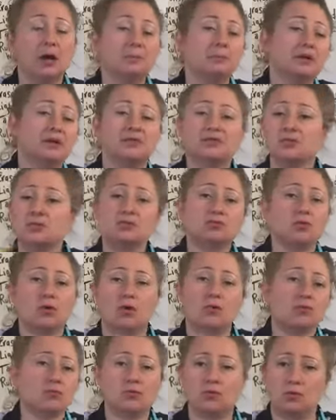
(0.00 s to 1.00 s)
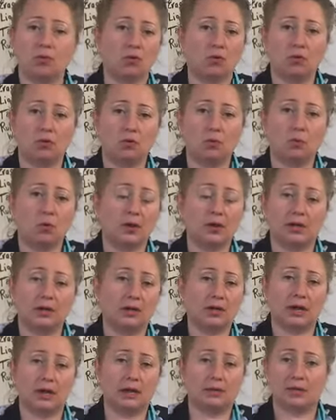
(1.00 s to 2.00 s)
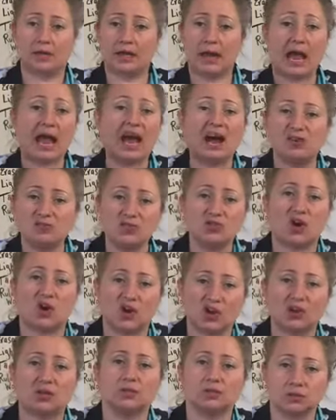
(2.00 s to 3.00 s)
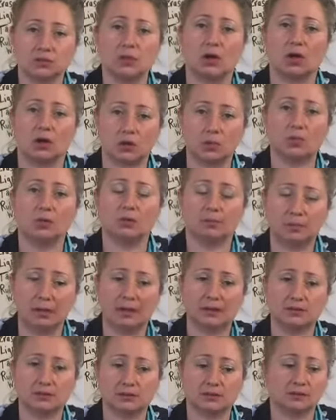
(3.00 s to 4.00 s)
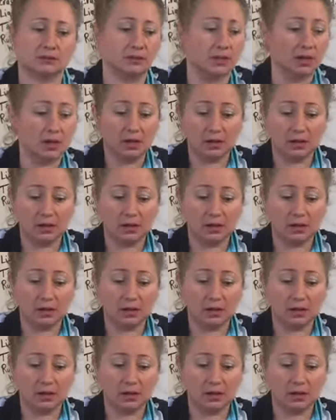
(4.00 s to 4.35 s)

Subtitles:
But if you don't know what it can, like how dark is dark with a pencil,